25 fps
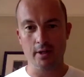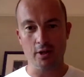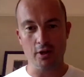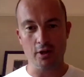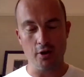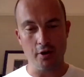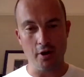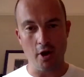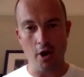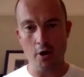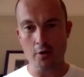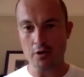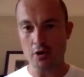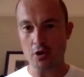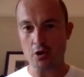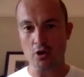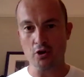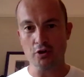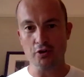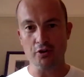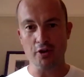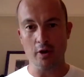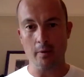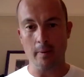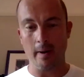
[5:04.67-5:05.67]
You know you
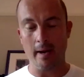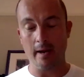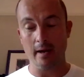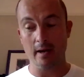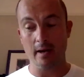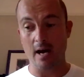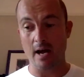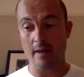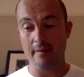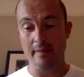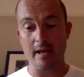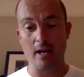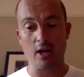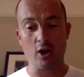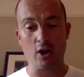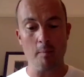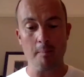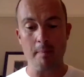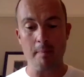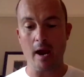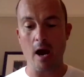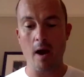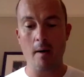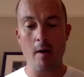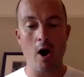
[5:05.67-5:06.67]
can do it, and there
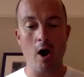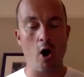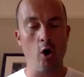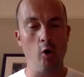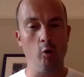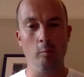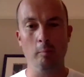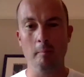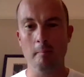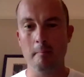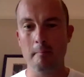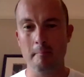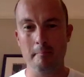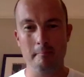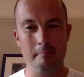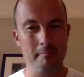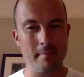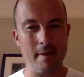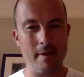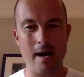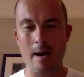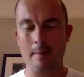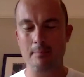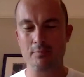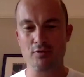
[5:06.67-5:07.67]
could be a whole
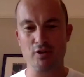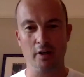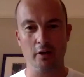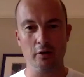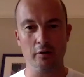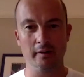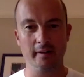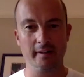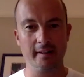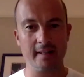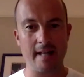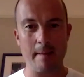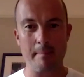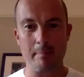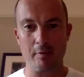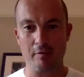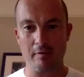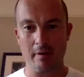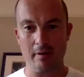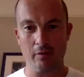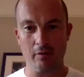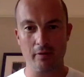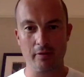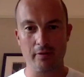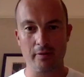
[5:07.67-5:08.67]
absolute
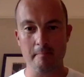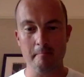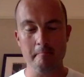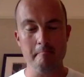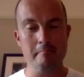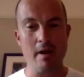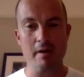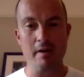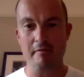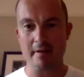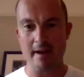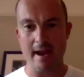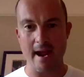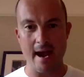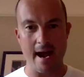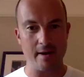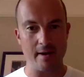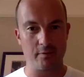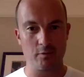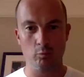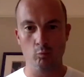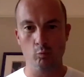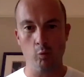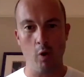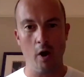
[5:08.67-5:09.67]
labyrinth,
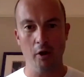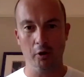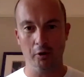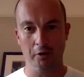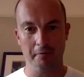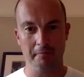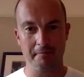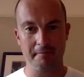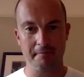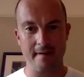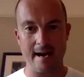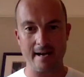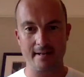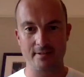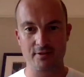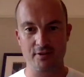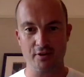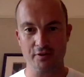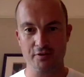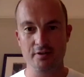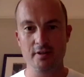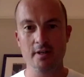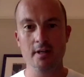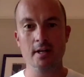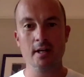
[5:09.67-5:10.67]
myriad world of
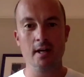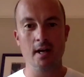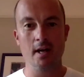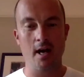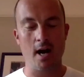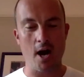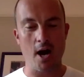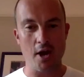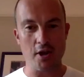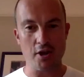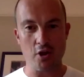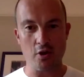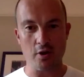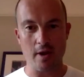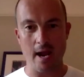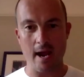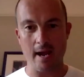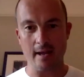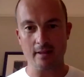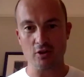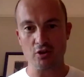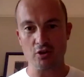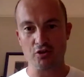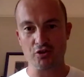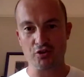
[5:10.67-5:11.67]
factors. Are you
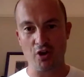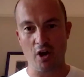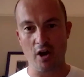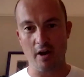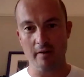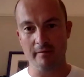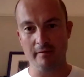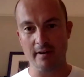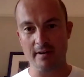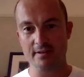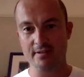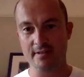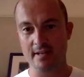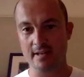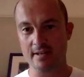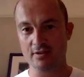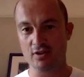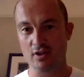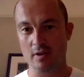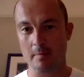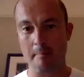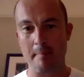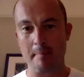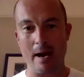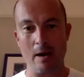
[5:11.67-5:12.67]
getting the service? Is
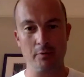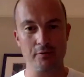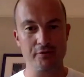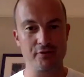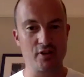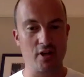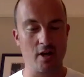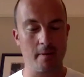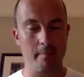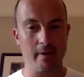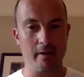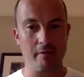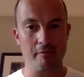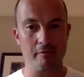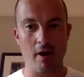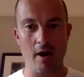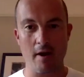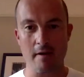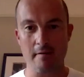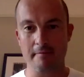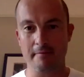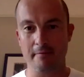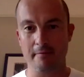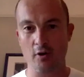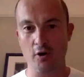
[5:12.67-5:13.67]
the bounce coming
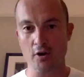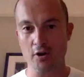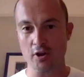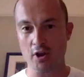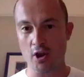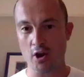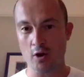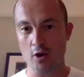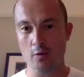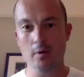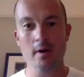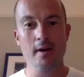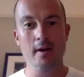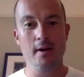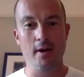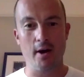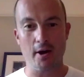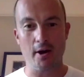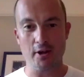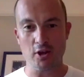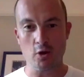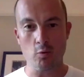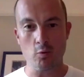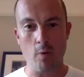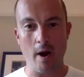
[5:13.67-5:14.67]
right for you?
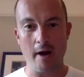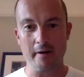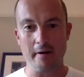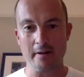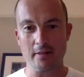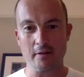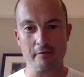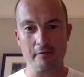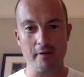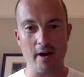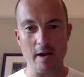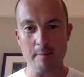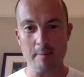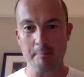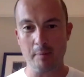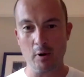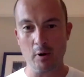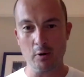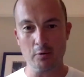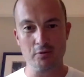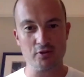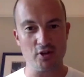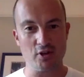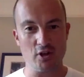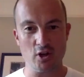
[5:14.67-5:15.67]
Are you wearing the right
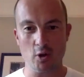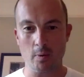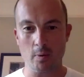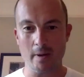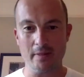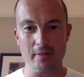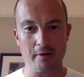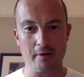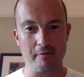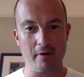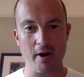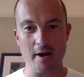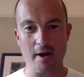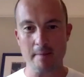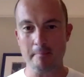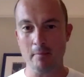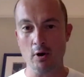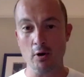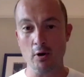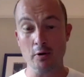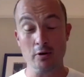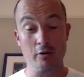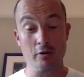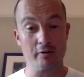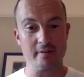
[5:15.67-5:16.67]
boots? Are you in the right
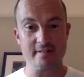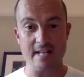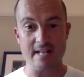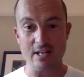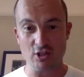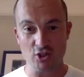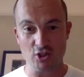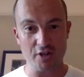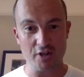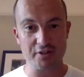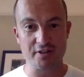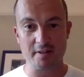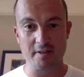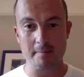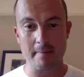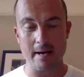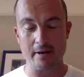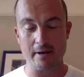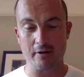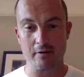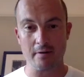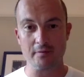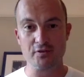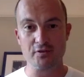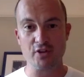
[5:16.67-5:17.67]
mood? Or is it just a
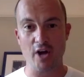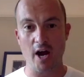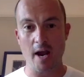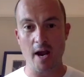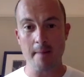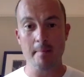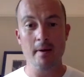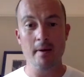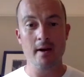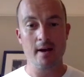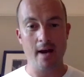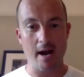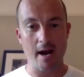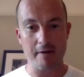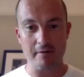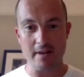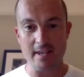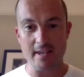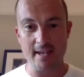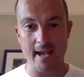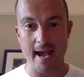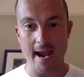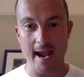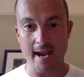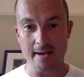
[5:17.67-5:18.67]
matter of time? Harry
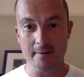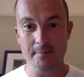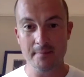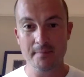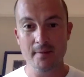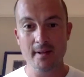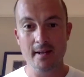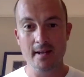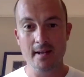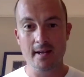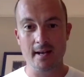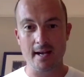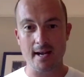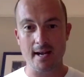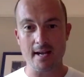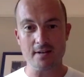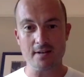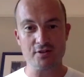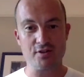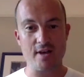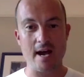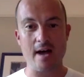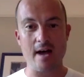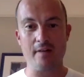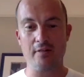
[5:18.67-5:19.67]
Kane,
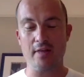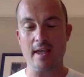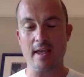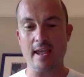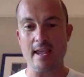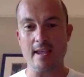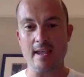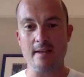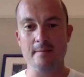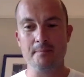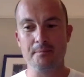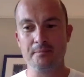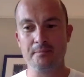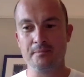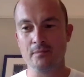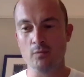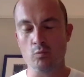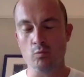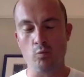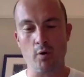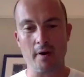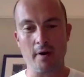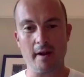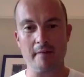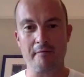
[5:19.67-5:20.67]
is that the
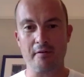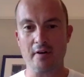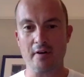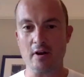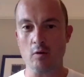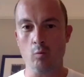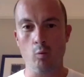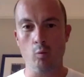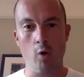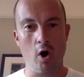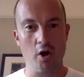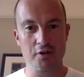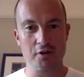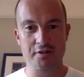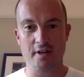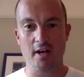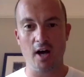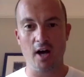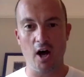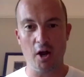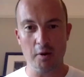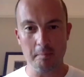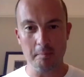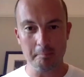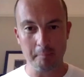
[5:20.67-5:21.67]
whatever it was
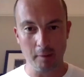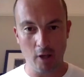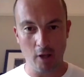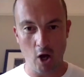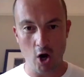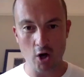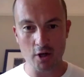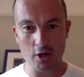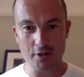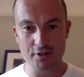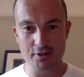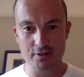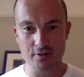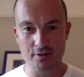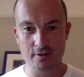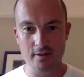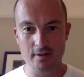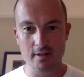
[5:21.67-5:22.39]
unblocked?